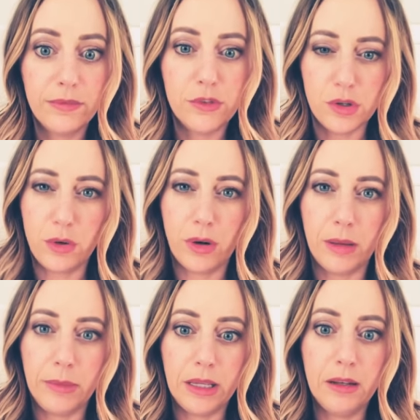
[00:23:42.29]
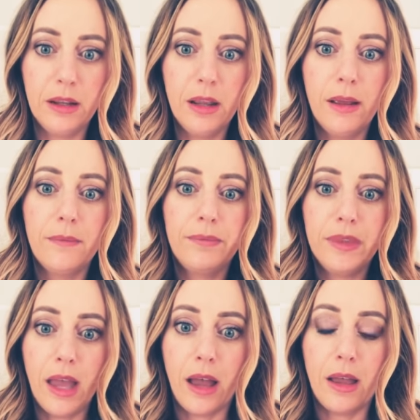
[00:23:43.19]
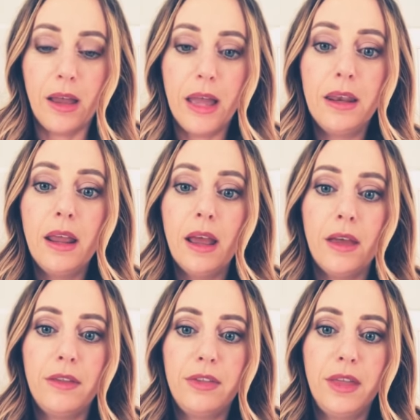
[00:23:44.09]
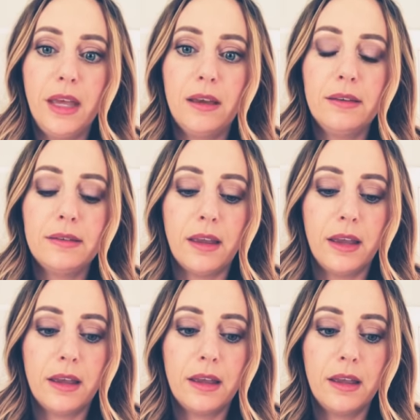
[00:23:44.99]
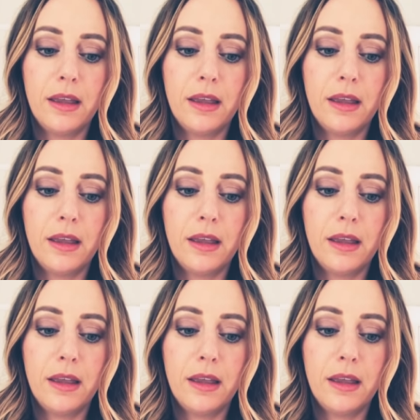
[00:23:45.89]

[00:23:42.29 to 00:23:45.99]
do you know what i mean yeah and and the thing is like